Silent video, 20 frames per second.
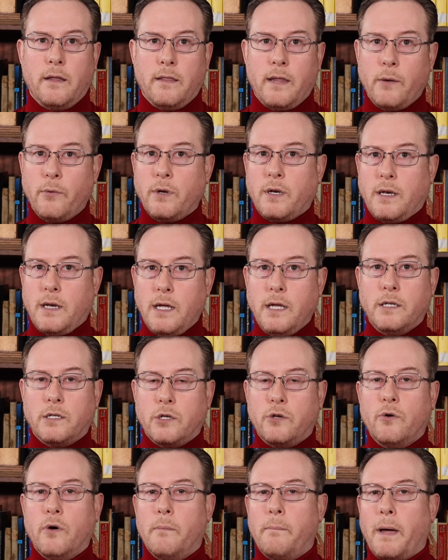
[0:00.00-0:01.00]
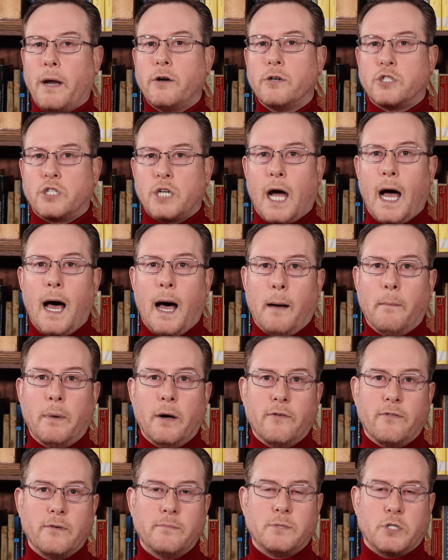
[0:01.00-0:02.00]
they would need to do a better job
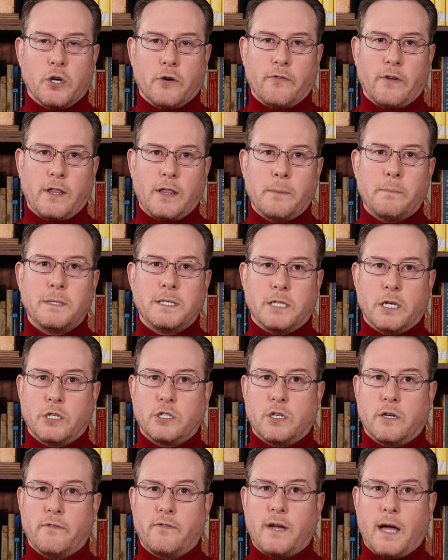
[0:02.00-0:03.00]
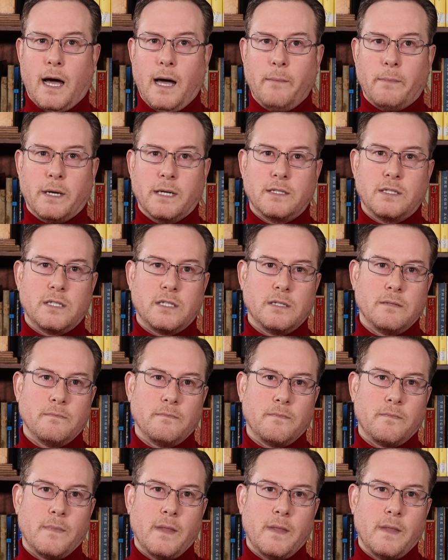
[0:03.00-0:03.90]
of observing the position of comets.